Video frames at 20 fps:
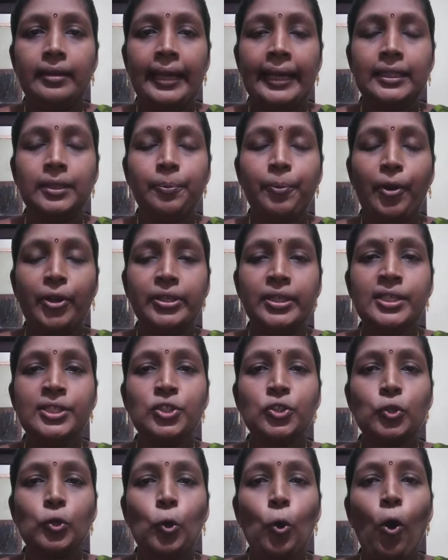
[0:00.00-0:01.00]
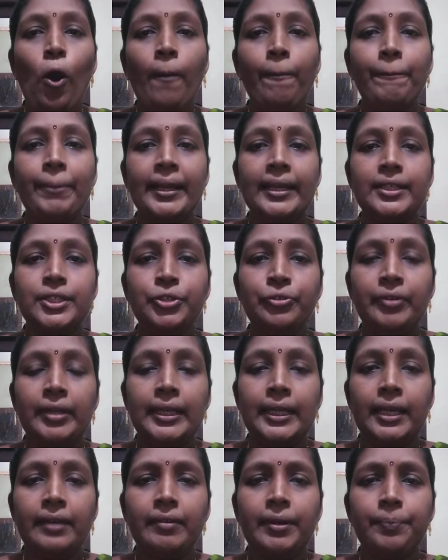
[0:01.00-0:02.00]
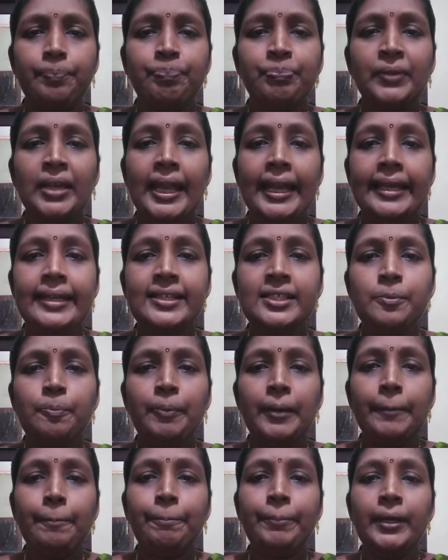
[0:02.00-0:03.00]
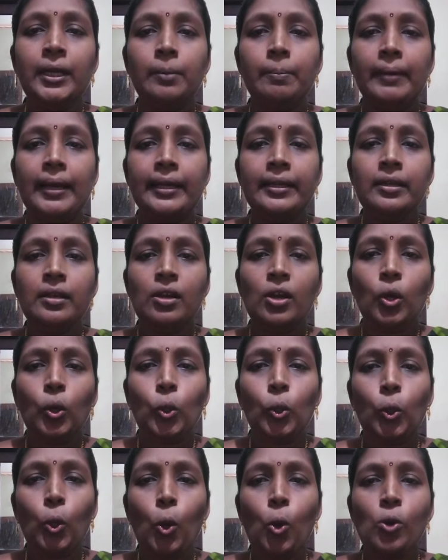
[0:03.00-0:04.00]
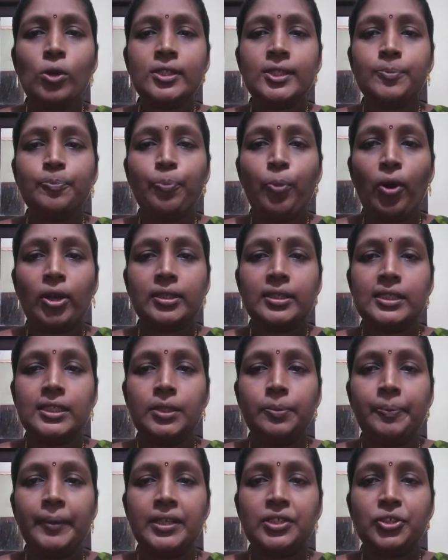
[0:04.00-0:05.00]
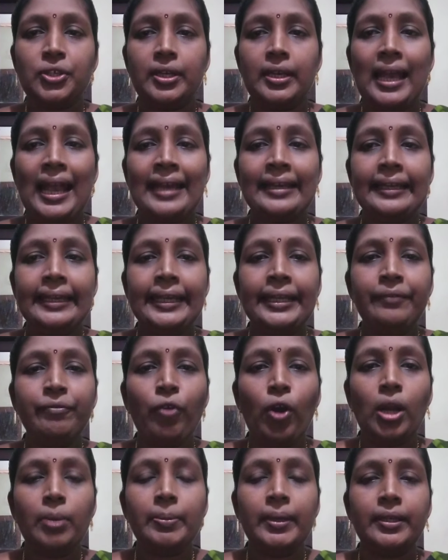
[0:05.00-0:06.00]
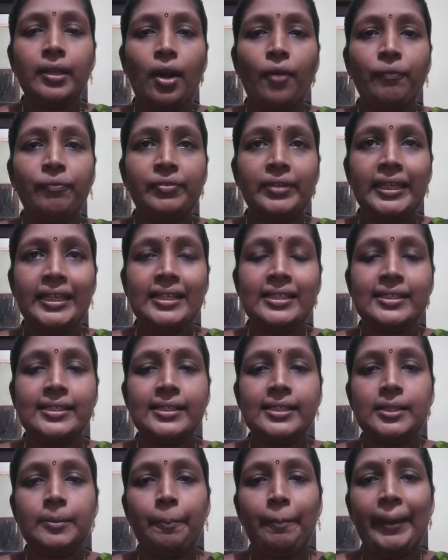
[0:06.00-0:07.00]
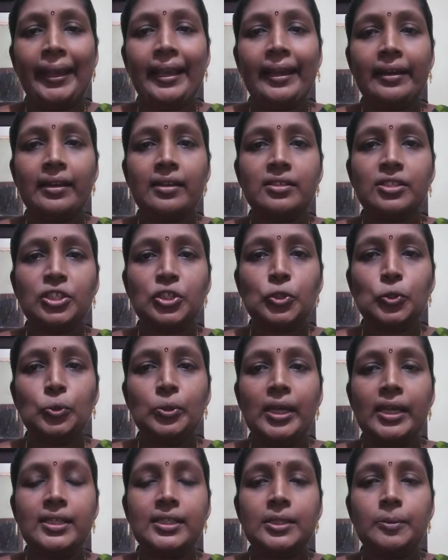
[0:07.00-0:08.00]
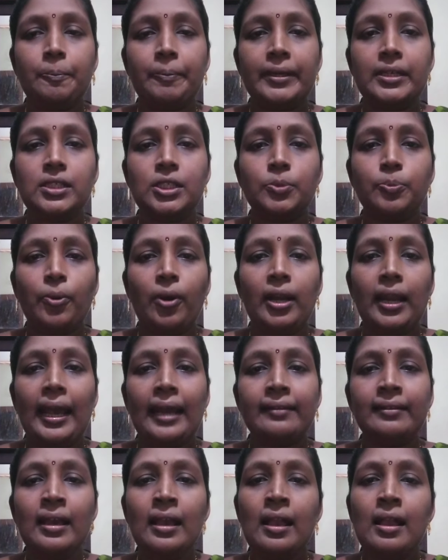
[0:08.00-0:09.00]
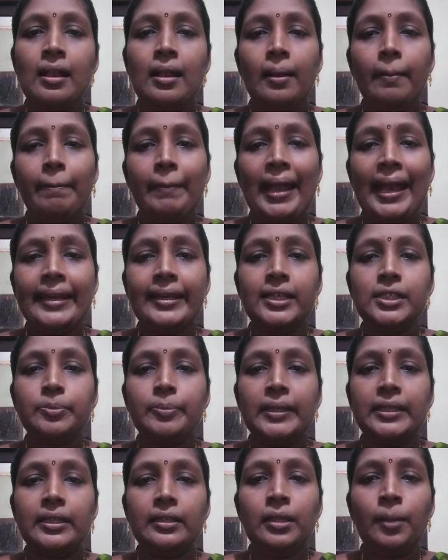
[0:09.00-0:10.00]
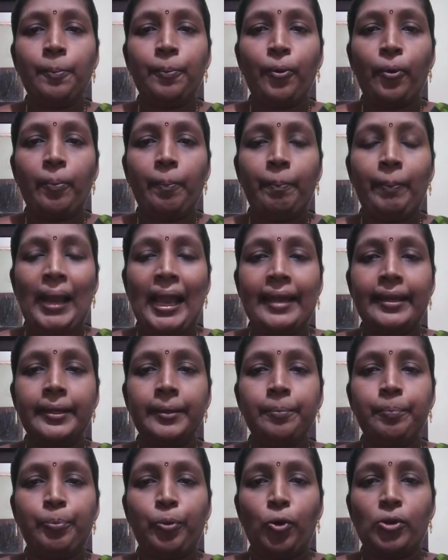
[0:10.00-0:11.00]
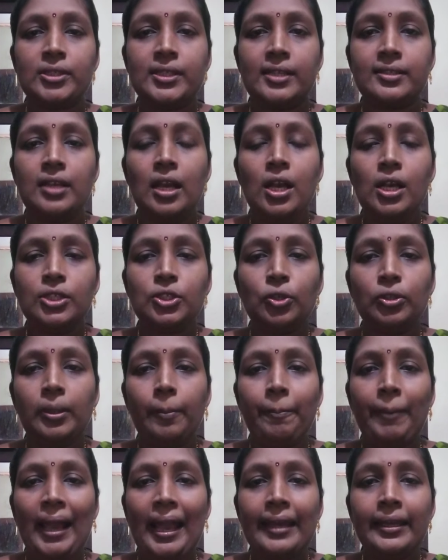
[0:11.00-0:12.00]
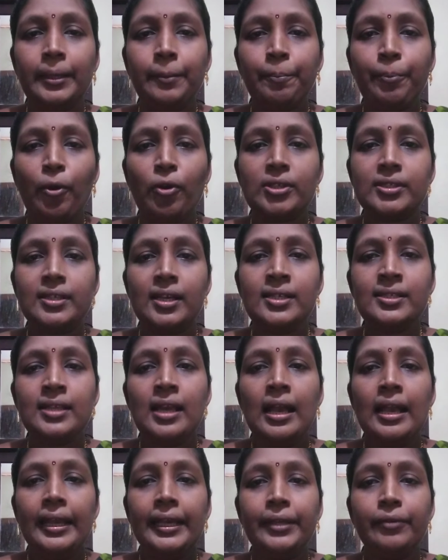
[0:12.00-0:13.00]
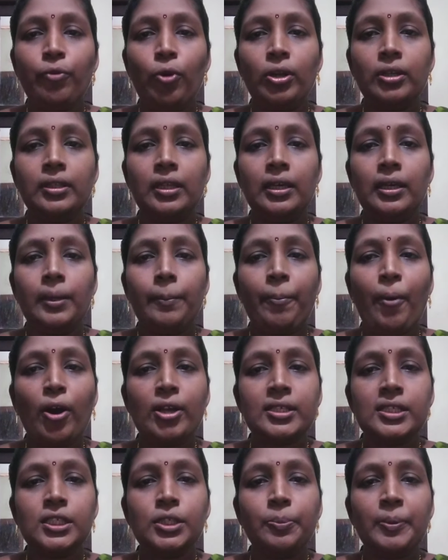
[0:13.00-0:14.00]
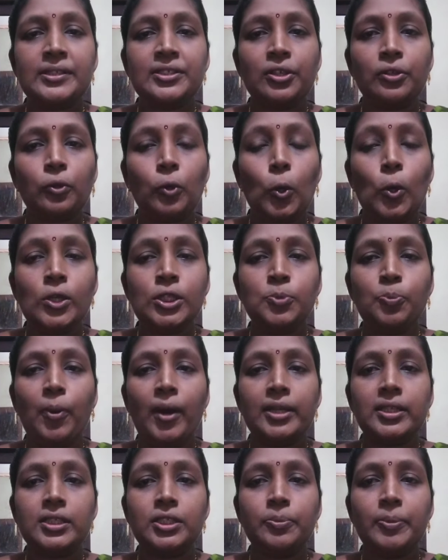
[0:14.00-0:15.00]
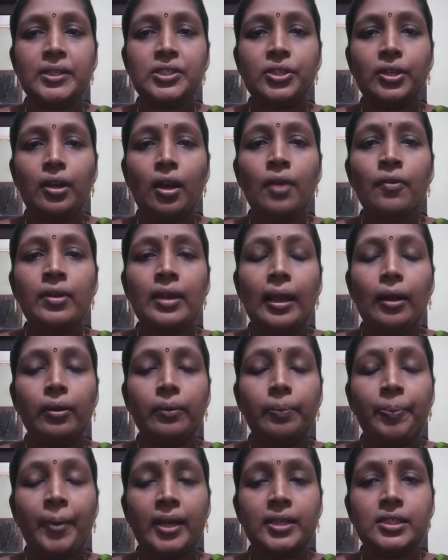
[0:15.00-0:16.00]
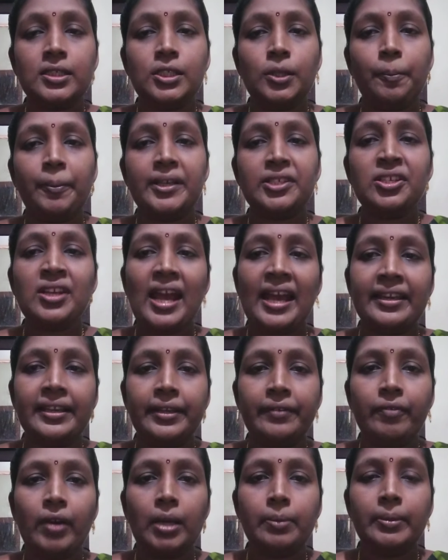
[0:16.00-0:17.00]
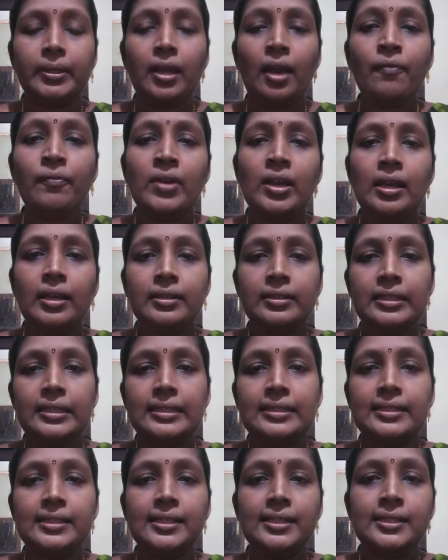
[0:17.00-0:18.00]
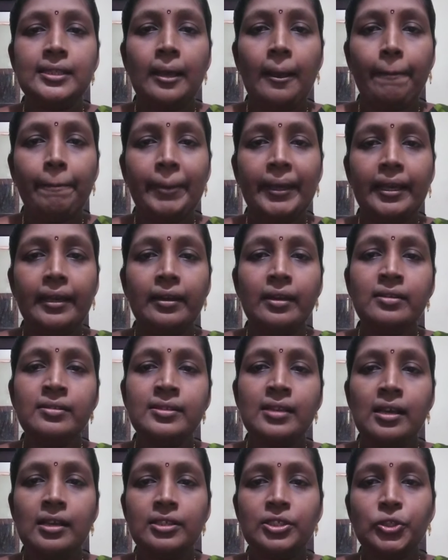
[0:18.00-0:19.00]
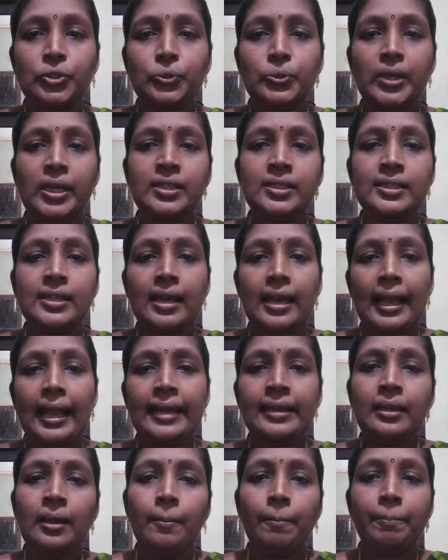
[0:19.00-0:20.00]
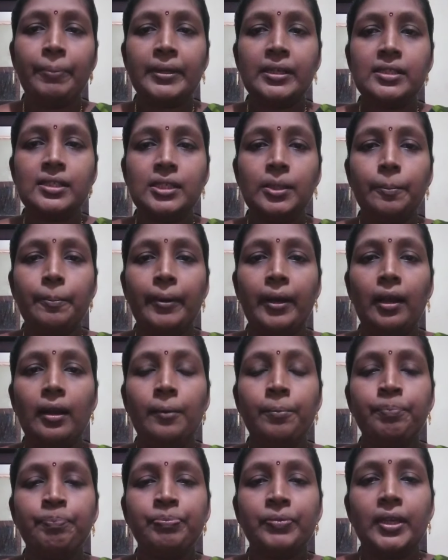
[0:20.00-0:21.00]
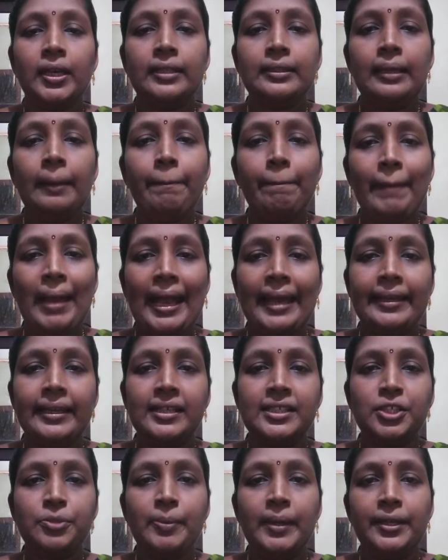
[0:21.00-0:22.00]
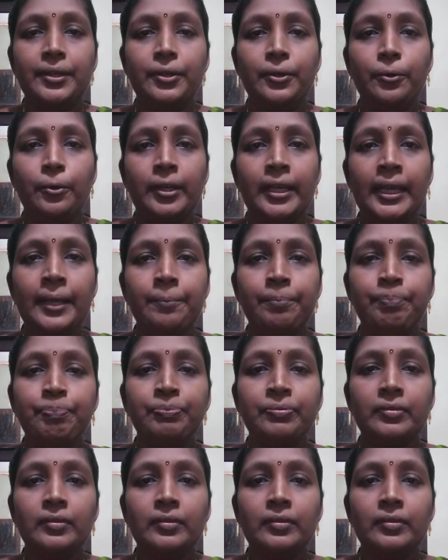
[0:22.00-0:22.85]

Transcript: Ninth point is cooperative endeavor. It is prepared by close participation and involvement of teachers, parents, students, principal and the management in the planning process. So the planning process involves the participation, close participation and involvement of teachers, parents, students and principal and the management. Okay.